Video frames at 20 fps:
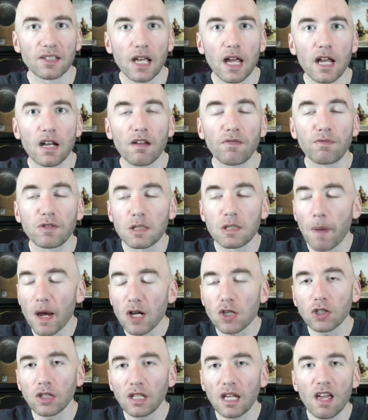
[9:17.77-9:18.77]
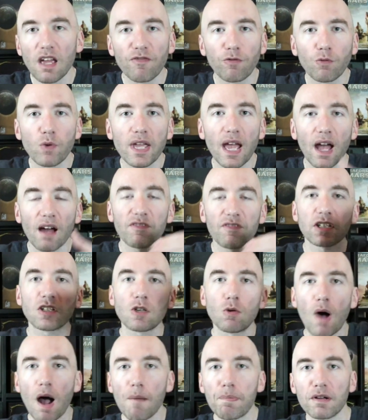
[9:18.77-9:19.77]
And if, especially if we have this
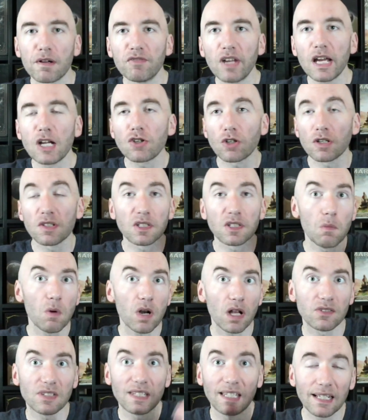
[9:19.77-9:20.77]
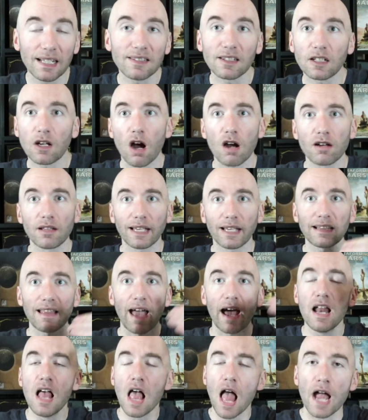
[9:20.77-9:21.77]
cooperative nature and someone else gets a card like
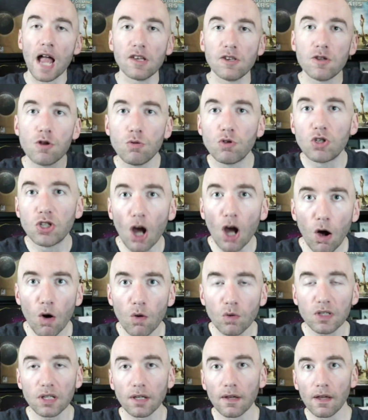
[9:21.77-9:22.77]
that and you don't,